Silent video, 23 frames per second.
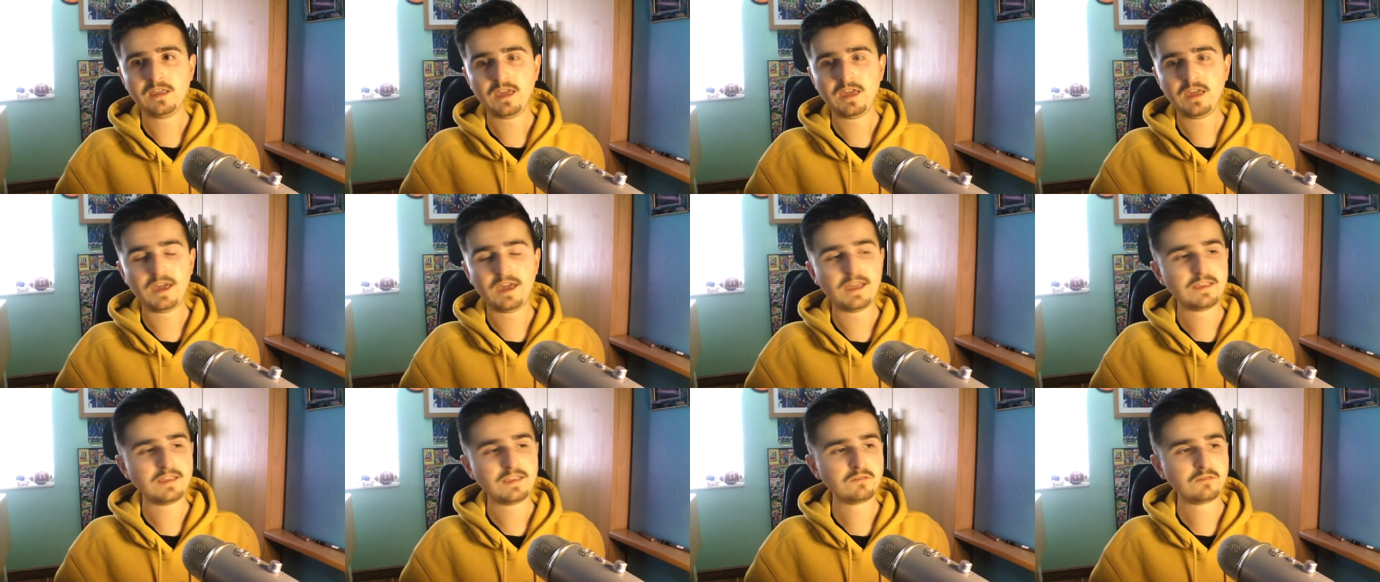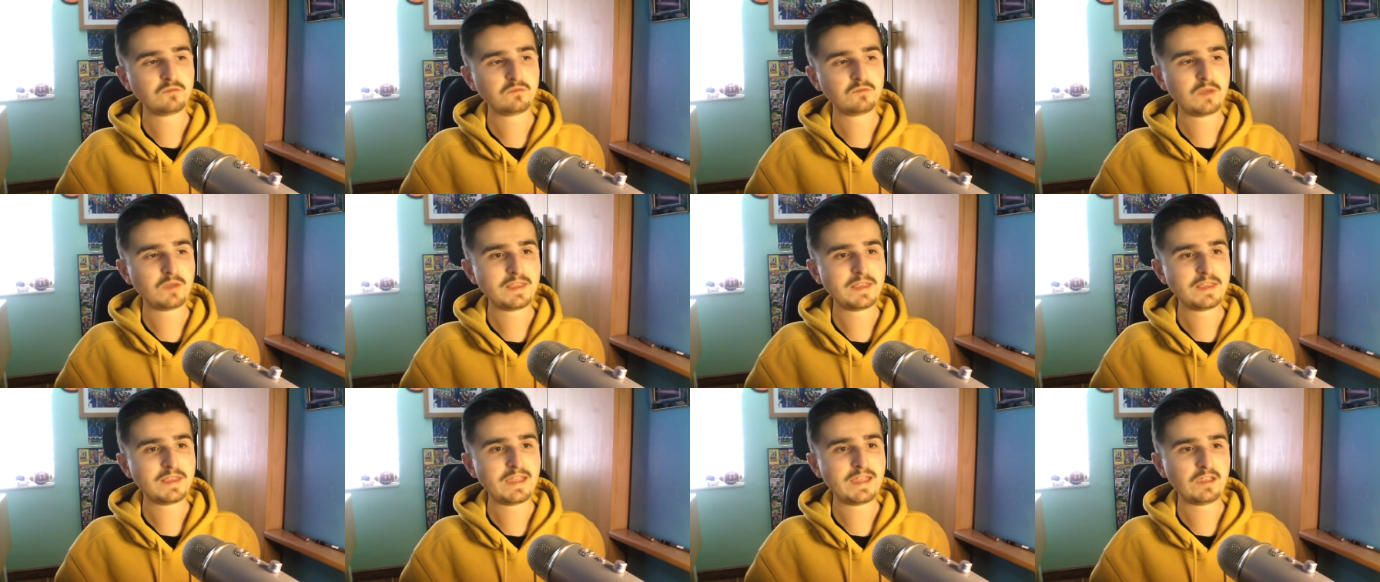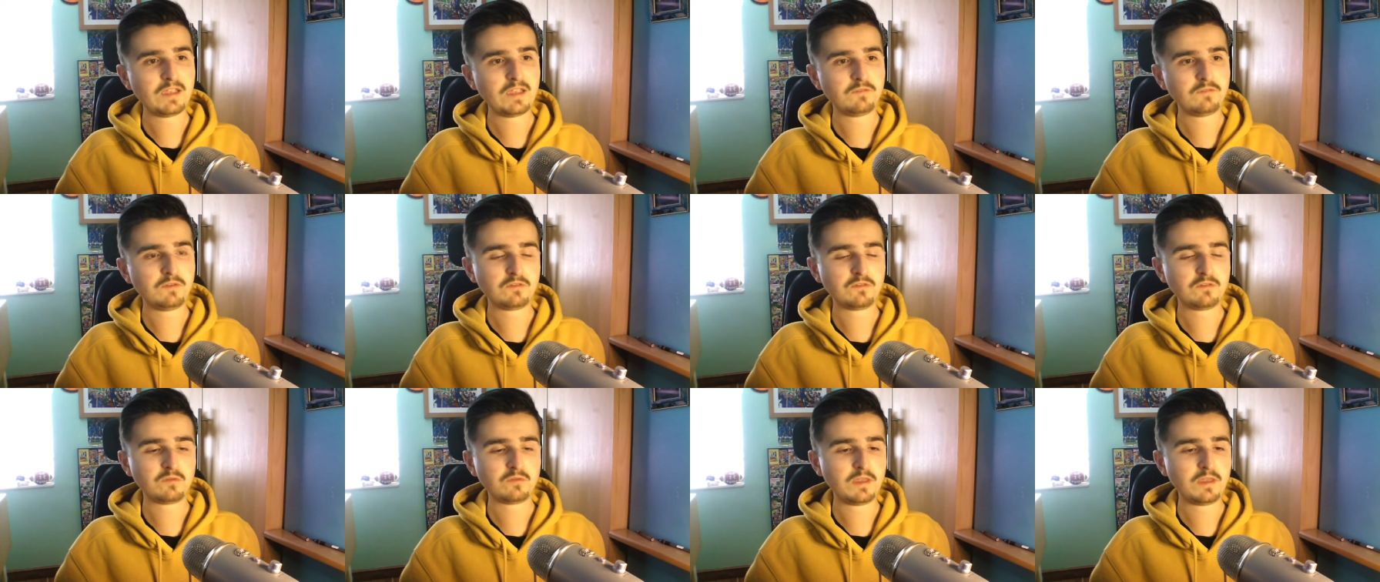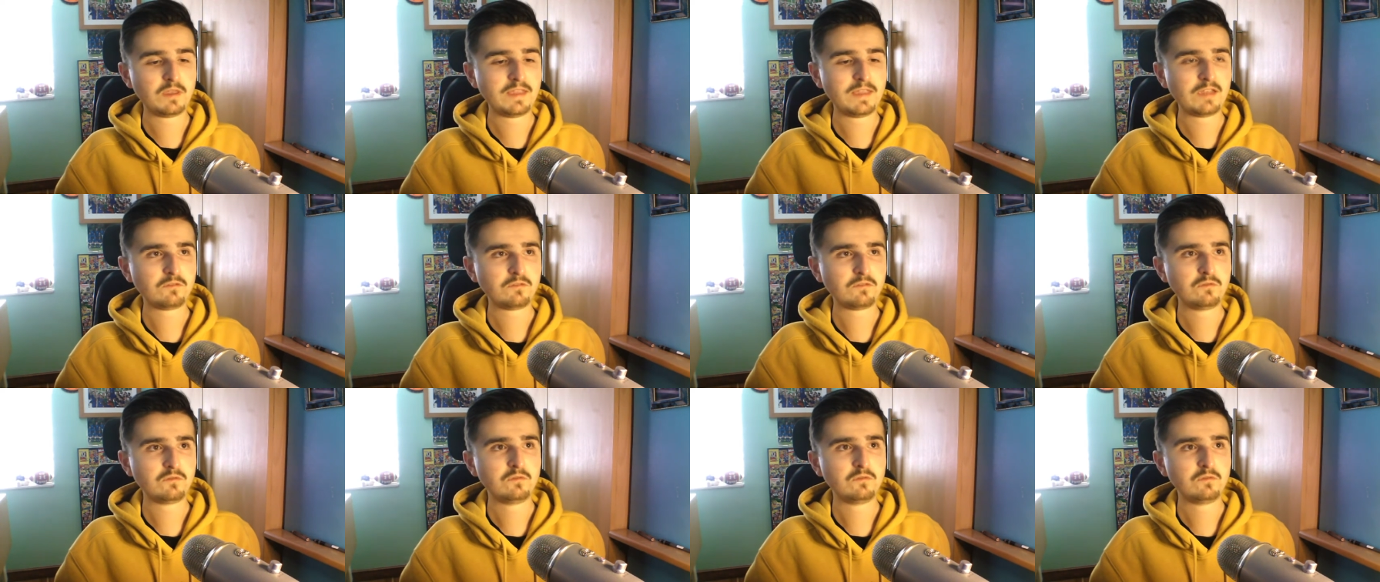And it was quite I felt it was quite
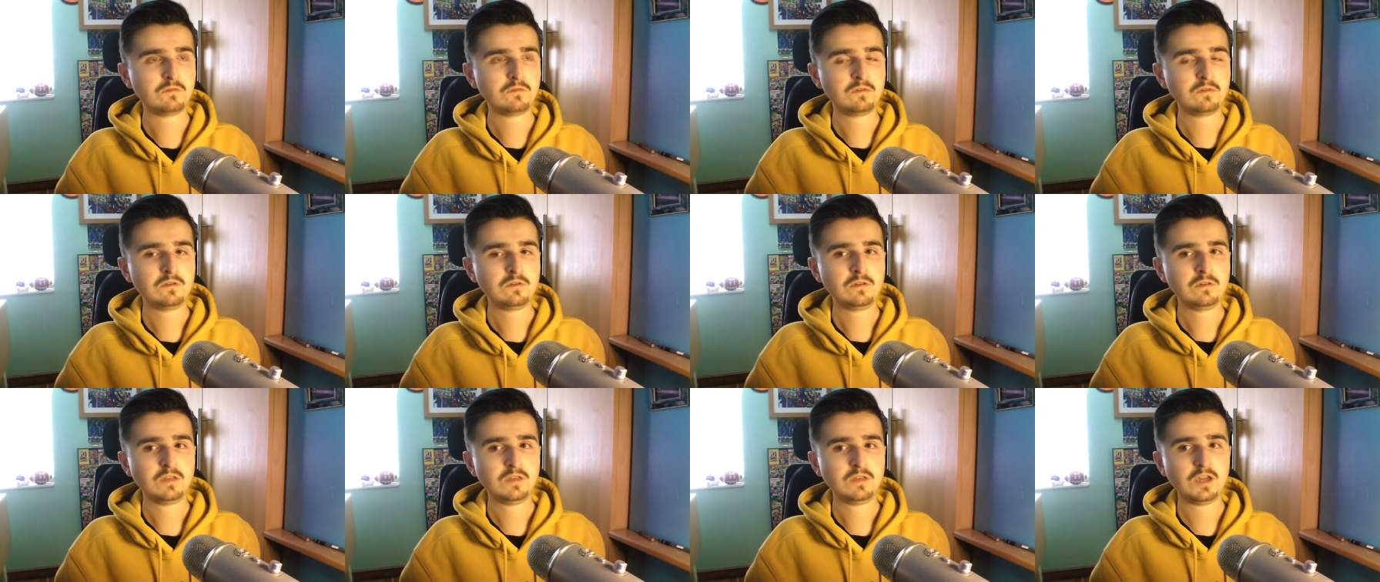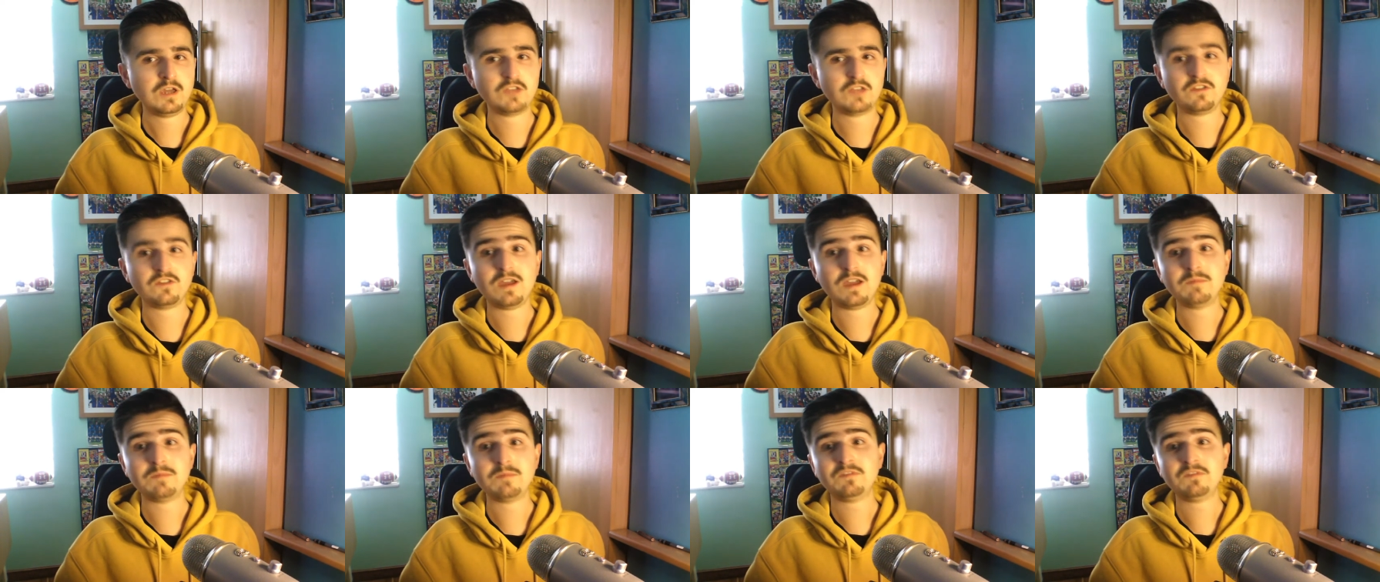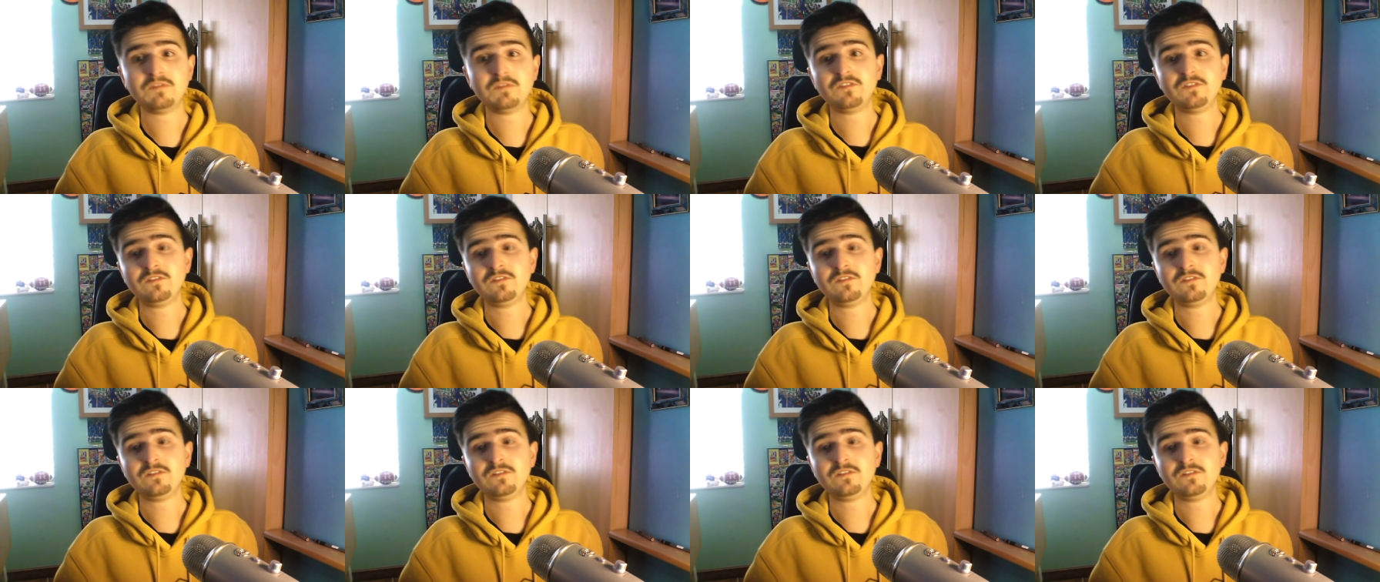natural at times.